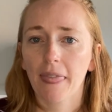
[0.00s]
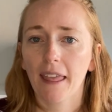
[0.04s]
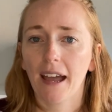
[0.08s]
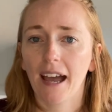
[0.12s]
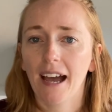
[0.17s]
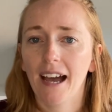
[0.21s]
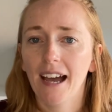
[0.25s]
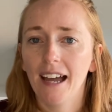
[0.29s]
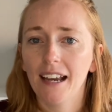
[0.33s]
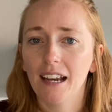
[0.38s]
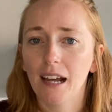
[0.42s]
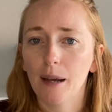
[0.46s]

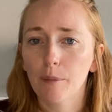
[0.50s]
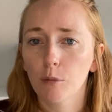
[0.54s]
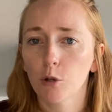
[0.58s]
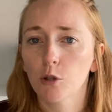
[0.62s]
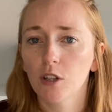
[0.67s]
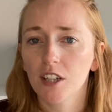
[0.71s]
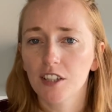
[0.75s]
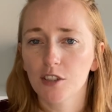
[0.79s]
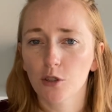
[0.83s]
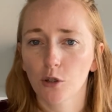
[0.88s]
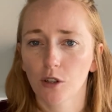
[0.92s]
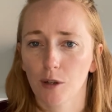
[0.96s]
And I'm
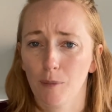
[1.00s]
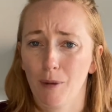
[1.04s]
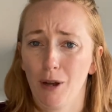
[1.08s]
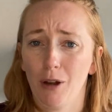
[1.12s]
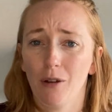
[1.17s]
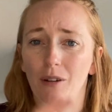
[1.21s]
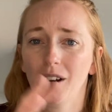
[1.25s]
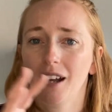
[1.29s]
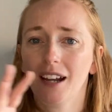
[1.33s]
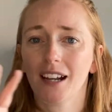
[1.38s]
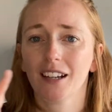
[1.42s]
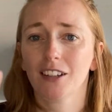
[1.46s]
only talking
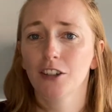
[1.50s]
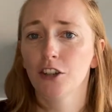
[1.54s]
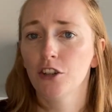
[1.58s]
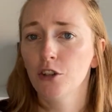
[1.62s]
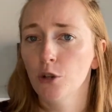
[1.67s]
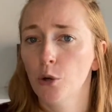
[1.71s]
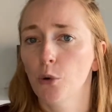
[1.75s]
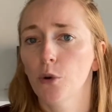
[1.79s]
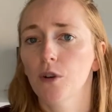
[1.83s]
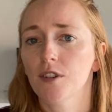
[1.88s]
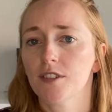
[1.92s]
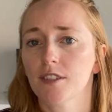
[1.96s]
about like
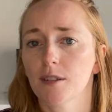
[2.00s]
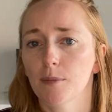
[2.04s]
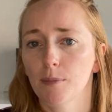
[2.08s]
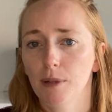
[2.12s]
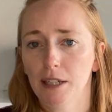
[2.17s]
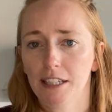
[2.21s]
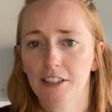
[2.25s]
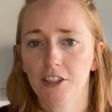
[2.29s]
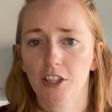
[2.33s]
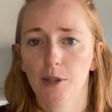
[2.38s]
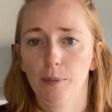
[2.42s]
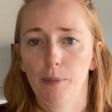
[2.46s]

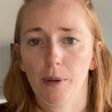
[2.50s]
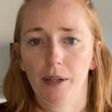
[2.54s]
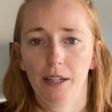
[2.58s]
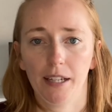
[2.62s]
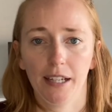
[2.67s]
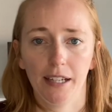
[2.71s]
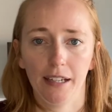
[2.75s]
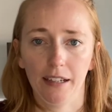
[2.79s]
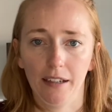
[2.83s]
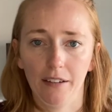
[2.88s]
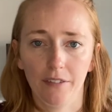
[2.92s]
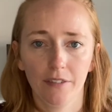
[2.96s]
noticeably cheaper
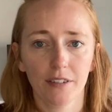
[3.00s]
here.